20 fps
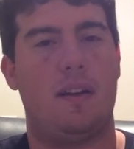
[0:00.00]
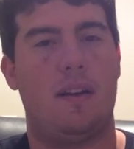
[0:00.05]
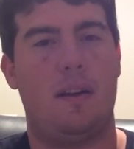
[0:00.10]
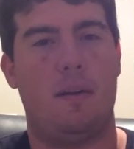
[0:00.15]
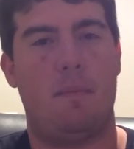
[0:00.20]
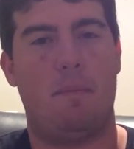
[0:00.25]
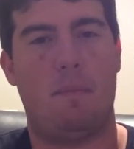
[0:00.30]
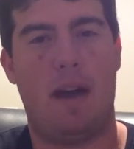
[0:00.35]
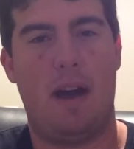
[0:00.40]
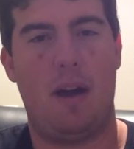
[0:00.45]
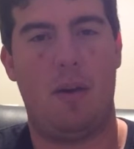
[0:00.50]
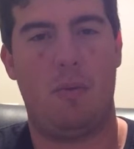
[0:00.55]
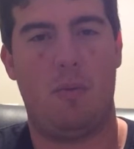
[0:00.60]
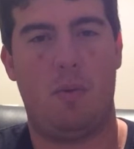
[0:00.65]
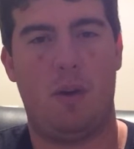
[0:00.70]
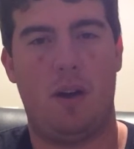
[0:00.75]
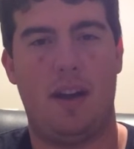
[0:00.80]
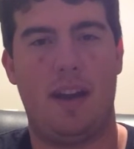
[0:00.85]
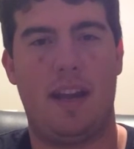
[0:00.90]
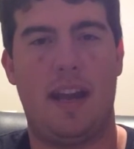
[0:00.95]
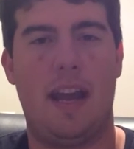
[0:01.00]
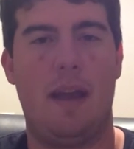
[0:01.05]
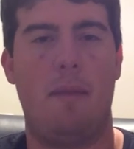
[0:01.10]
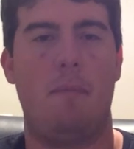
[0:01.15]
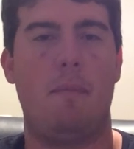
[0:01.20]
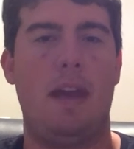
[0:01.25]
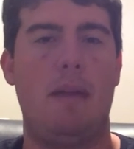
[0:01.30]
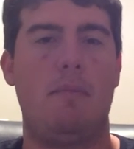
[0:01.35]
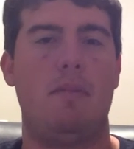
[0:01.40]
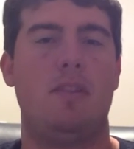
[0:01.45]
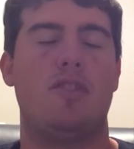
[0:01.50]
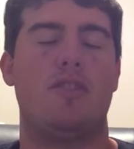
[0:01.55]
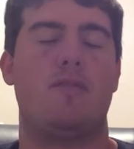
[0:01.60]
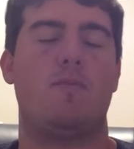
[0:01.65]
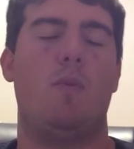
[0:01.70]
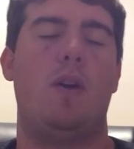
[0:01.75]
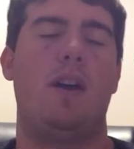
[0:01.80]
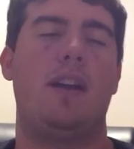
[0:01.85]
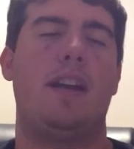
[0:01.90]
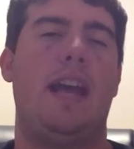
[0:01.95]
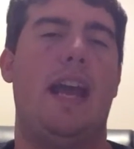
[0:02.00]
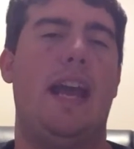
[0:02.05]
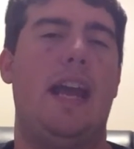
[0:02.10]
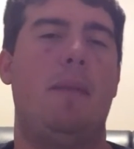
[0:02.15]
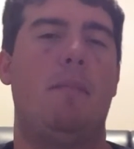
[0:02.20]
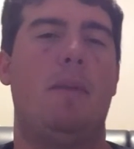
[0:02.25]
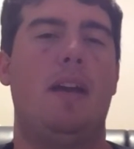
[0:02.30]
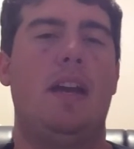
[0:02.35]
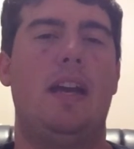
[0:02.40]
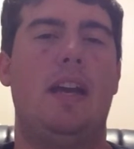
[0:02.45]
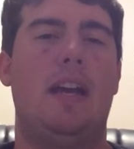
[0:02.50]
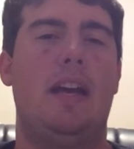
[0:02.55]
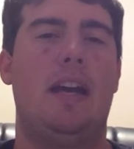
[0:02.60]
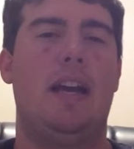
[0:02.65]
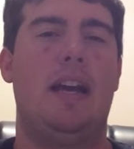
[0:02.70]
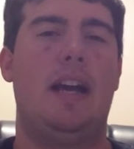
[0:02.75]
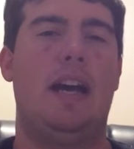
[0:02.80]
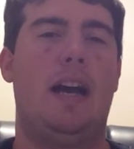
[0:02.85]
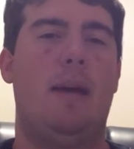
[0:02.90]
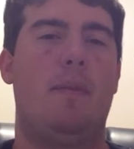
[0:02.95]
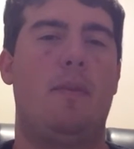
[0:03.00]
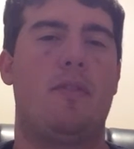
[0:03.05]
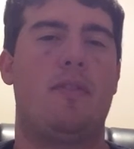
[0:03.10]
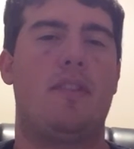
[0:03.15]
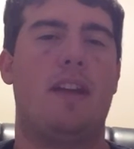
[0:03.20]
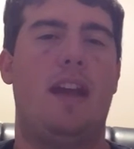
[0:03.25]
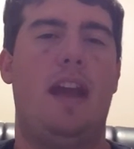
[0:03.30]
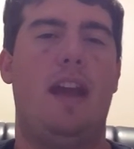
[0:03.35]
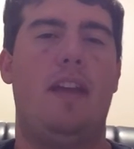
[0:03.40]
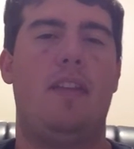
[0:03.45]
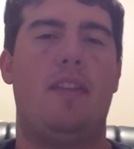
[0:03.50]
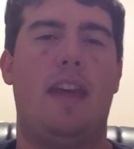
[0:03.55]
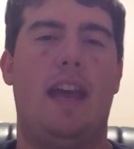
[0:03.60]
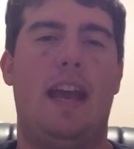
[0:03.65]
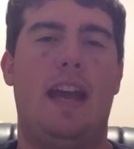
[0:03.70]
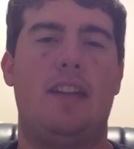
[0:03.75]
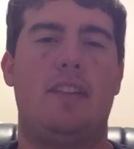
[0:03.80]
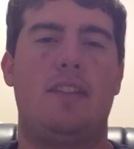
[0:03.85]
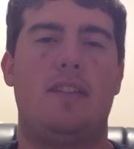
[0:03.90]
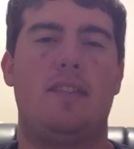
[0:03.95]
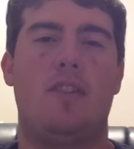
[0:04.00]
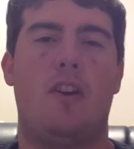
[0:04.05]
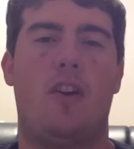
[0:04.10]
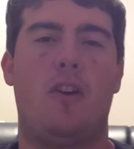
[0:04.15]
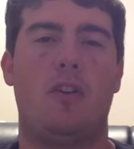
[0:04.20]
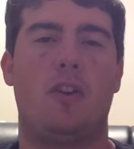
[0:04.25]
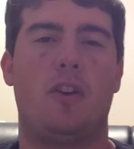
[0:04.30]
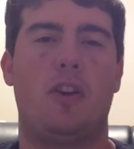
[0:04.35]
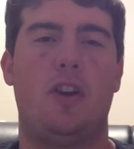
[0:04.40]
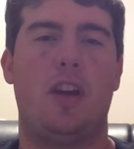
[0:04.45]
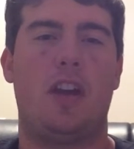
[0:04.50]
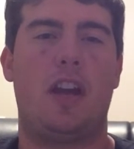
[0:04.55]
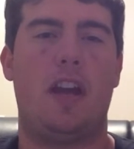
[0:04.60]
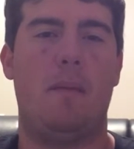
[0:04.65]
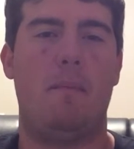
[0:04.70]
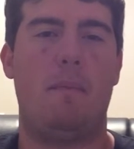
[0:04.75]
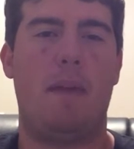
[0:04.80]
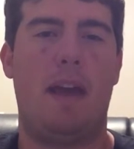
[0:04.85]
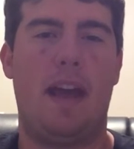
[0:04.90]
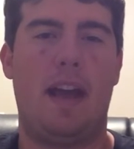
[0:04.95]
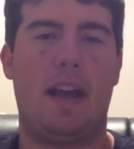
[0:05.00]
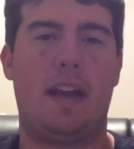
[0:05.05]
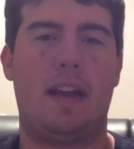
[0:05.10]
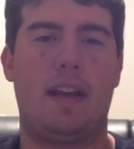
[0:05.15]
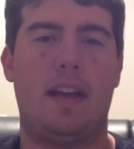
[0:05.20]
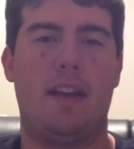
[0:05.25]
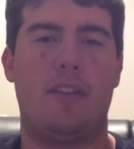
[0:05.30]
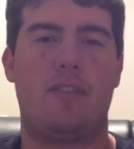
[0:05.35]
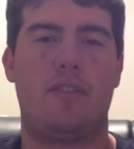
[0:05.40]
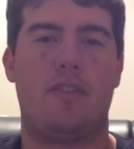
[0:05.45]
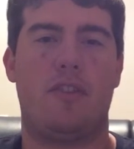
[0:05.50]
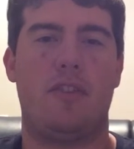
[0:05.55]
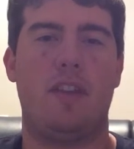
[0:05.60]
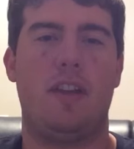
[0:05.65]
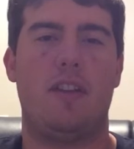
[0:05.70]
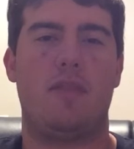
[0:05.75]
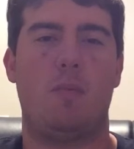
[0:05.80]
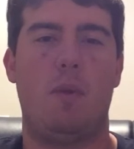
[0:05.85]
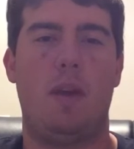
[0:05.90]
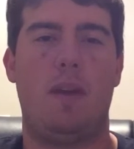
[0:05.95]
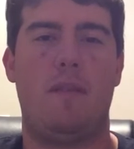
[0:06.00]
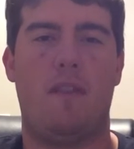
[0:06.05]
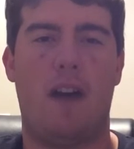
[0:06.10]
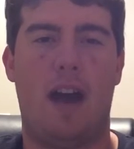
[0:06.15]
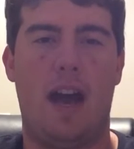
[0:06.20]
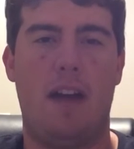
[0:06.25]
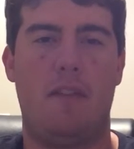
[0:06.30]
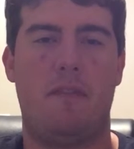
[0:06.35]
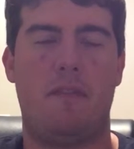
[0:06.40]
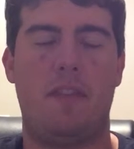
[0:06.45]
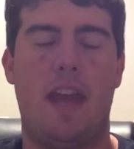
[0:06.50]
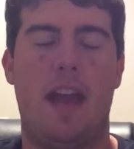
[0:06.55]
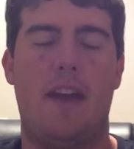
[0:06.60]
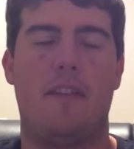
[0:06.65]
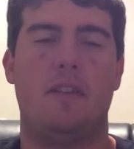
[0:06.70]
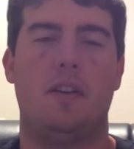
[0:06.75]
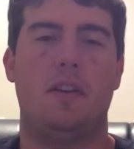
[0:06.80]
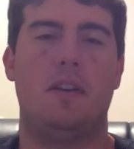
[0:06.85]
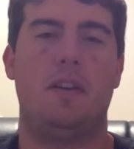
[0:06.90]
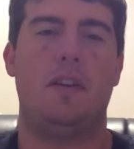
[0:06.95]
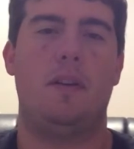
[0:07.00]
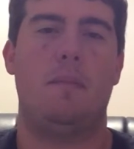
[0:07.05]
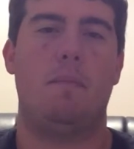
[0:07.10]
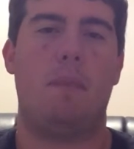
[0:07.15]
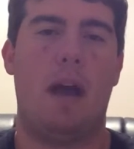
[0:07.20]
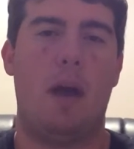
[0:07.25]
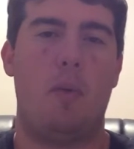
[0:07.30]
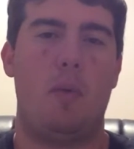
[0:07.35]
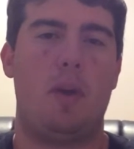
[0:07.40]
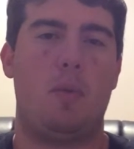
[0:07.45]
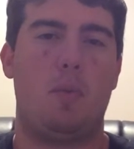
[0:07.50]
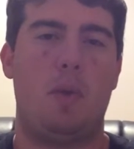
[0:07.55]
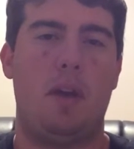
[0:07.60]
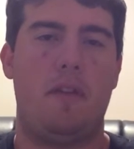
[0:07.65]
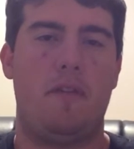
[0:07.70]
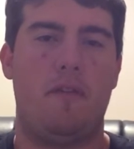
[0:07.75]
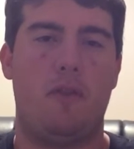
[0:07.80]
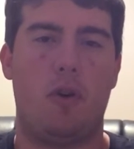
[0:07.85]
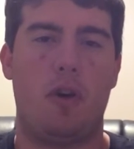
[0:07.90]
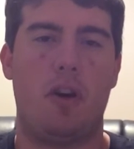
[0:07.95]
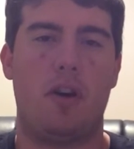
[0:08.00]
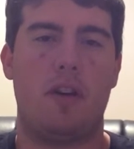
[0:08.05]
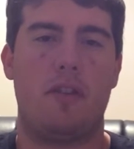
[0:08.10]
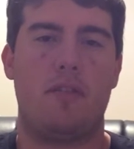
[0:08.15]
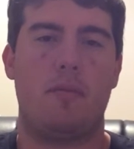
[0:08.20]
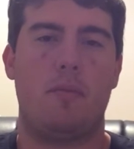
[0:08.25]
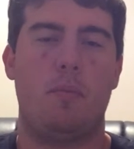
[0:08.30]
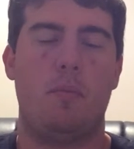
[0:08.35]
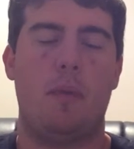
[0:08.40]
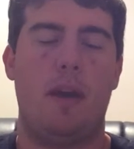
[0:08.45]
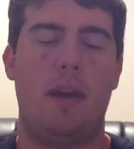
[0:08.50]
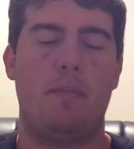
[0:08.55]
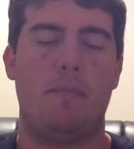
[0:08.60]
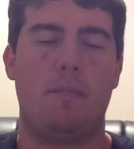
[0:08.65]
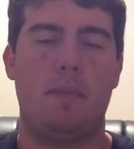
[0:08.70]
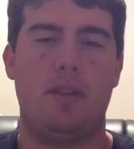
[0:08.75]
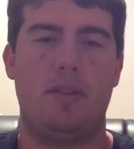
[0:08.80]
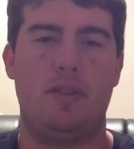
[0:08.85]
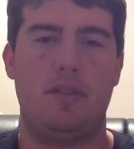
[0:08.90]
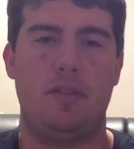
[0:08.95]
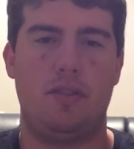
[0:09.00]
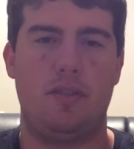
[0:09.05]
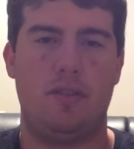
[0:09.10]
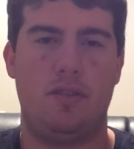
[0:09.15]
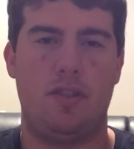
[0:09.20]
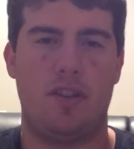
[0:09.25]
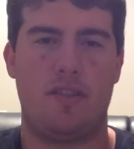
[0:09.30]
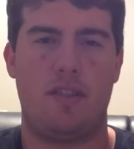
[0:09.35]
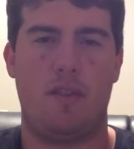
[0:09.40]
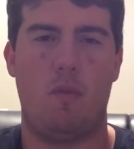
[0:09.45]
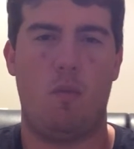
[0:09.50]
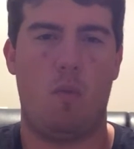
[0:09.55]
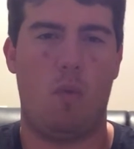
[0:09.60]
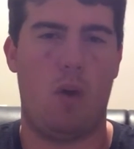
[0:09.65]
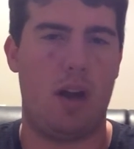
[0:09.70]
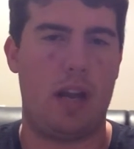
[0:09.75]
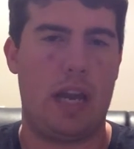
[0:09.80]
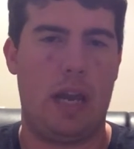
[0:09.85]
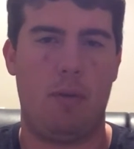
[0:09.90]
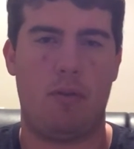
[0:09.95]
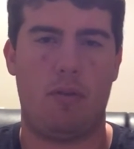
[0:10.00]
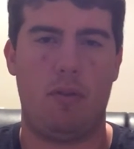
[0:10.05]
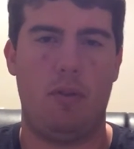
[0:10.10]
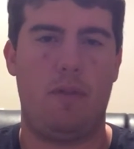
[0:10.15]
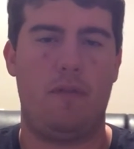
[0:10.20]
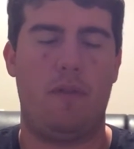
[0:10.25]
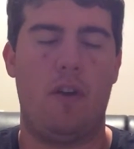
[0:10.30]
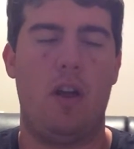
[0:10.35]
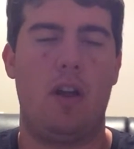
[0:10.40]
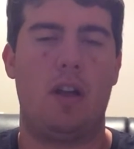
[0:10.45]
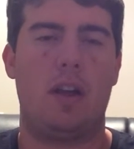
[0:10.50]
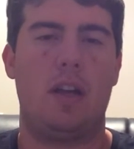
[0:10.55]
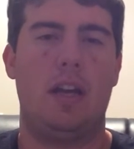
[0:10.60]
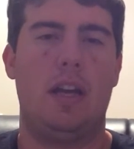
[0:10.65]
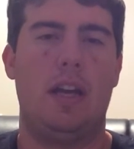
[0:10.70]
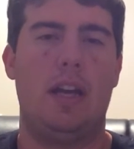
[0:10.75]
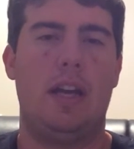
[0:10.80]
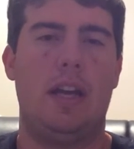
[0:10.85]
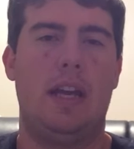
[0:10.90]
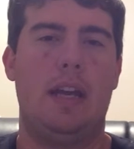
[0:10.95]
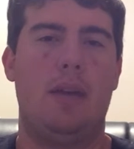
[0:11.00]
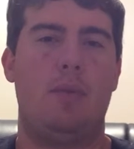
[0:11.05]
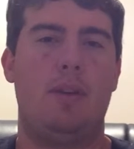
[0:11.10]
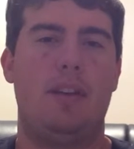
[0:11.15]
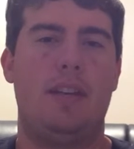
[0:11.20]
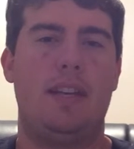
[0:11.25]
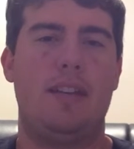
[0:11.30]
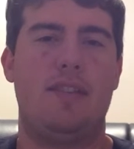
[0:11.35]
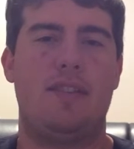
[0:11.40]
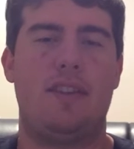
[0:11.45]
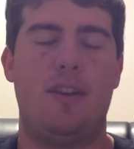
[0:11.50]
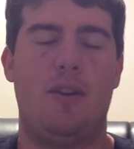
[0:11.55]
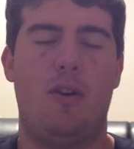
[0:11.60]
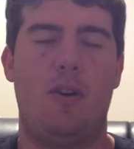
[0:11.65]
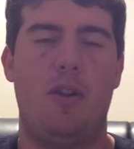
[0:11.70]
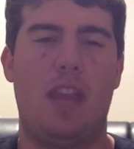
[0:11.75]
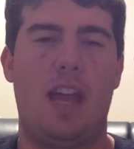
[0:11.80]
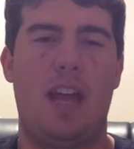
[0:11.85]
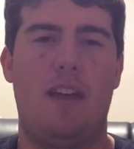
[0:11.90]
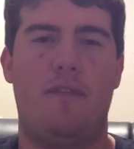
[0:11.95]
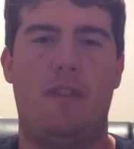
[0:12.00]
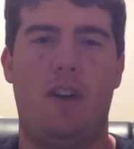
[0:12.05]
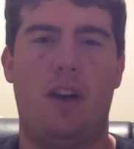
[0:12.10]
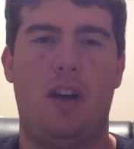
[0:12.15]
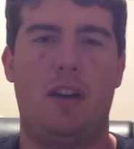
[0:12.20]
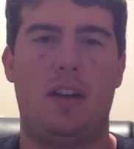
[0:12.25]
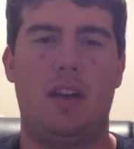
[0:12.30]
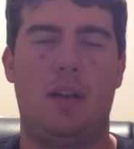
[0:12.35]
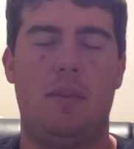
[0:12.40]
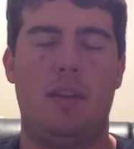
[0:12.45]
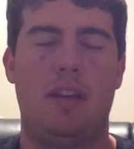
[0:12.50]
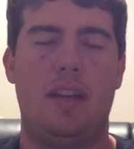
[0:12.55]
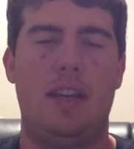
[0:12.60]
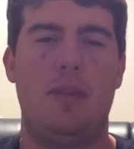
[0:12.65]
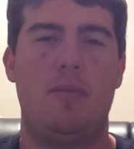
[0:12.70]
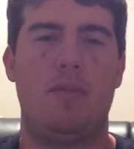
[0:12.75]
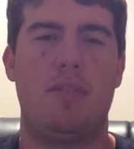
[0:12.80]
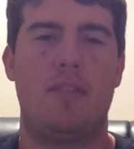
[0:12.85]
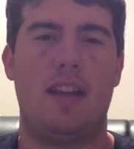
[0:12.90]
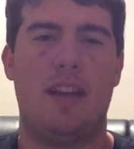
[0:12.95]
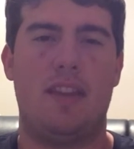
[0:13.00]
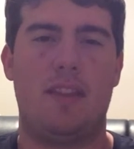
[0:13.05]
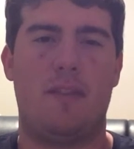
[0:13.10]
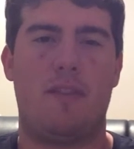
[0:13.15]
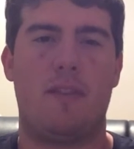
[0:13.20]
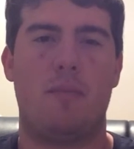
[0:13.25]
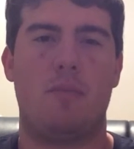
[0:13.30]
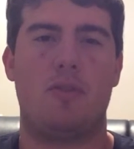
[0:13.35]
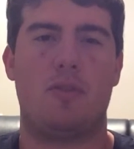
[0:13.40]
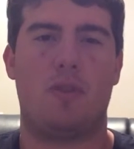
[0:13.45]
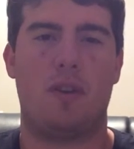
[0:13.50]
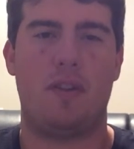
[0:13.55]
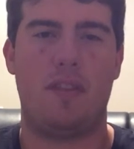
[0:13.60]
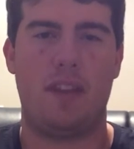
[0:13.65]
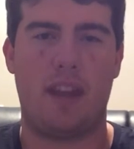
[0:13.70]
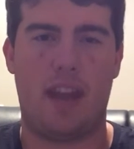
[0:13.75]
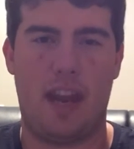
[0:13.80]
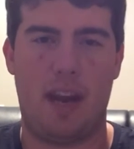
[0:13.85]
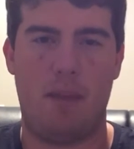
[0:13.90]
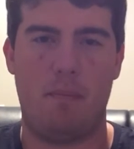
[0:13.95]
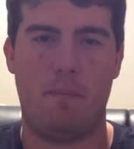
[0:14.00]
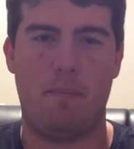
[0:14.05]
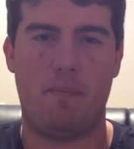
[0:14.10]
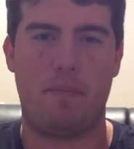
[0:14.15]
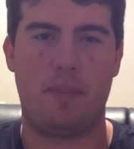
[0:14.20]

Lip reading: about one game, maybe just one game. They're saying that Darnold could come back as early as week 5. They have a bye week, week 4, so we might be just seeing one game with Luke Falk. We didn't see a whole lot of Falk. I mean, he was in there for the majority of the game,